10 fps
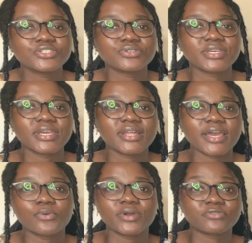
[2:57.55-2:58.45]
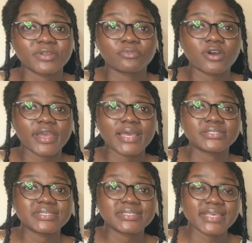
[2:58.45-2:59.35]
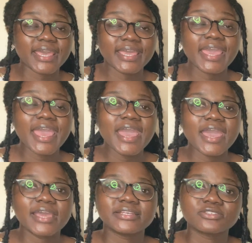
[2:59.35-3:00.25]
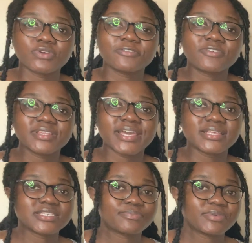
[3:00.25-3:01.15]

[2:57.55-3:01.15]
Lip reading: to hear like what grandpa has to say, and his grandfather ends up